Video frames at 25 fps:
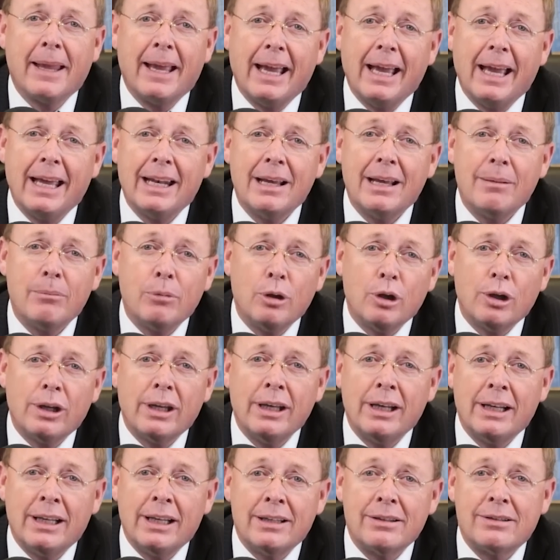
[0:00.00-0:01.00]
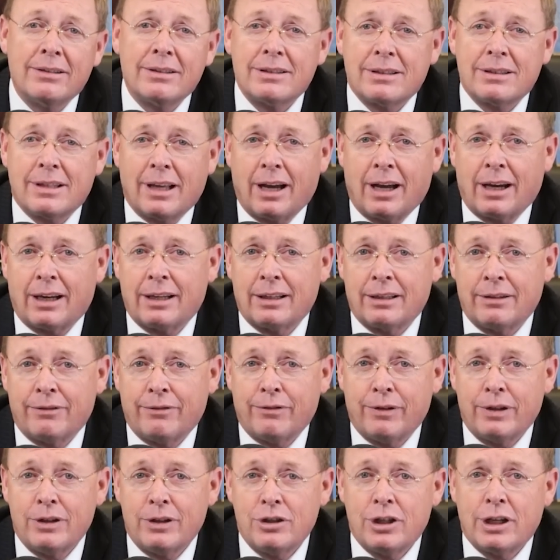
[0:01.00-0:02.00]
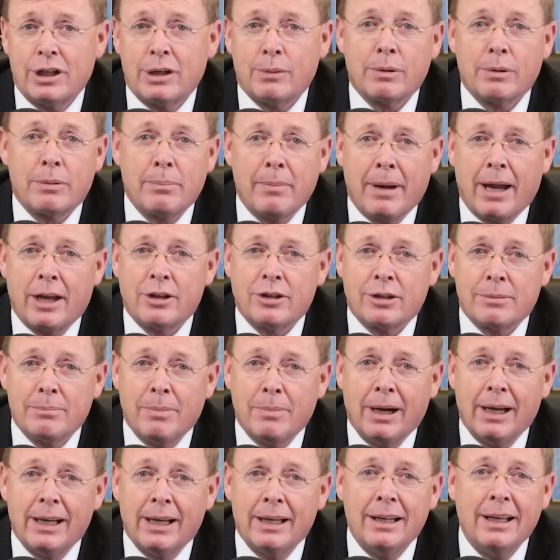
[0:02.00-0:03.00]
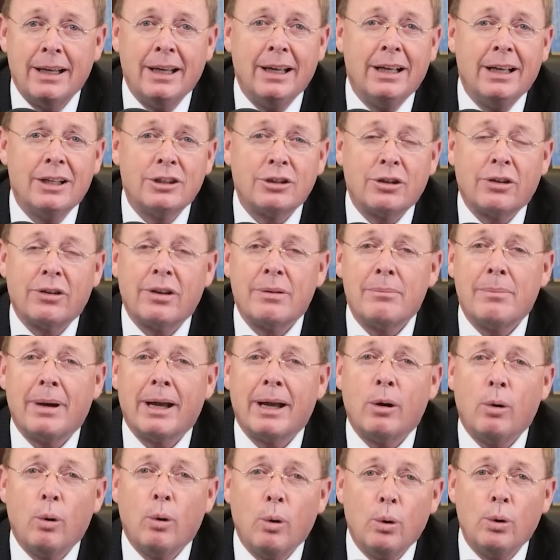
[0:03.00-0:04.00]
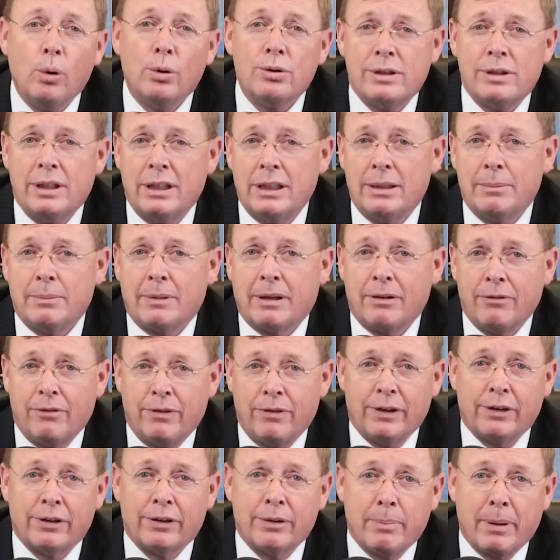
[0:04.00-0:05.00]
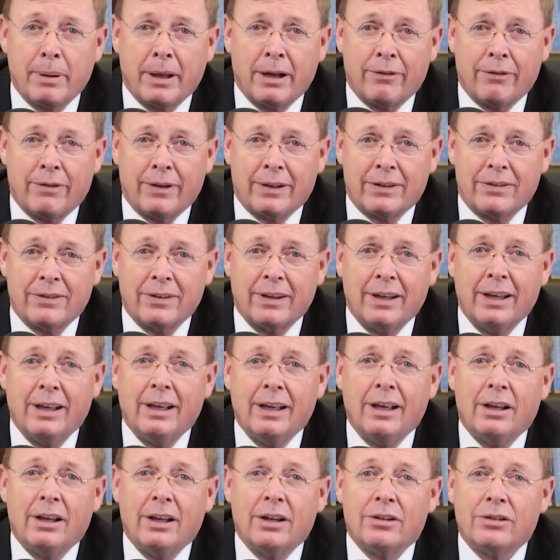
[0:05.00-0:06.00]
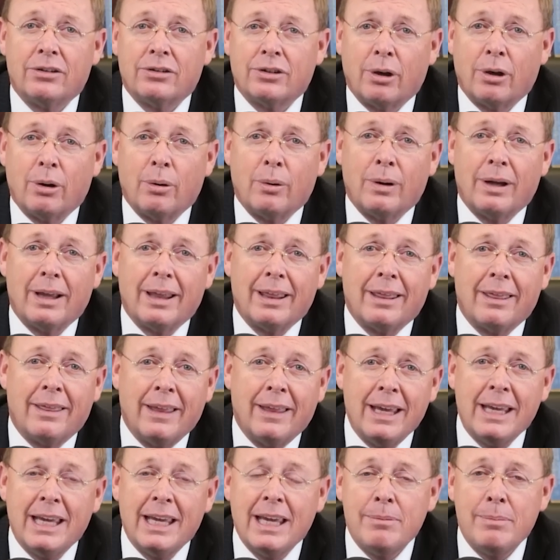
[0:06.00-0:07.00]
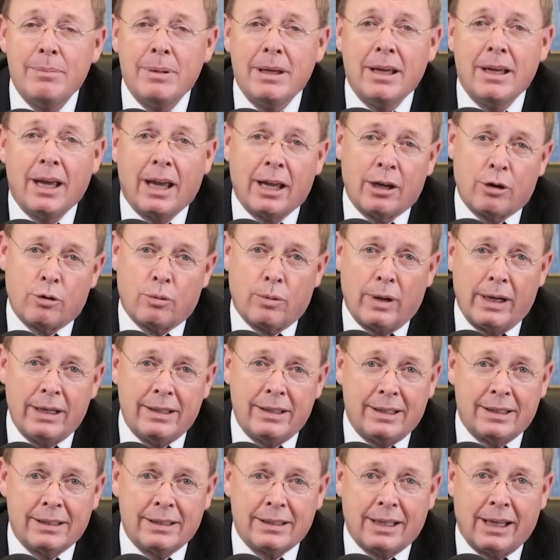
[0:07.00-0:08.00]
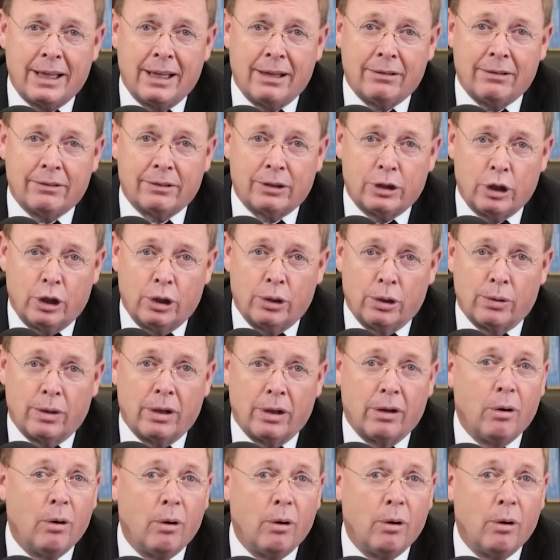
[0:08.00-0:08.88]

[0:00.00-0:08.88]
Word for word: And I'm looking into stocking the fridge here with Magic Mind so that my whole team can feel the benefits. So they gave me a great discount code.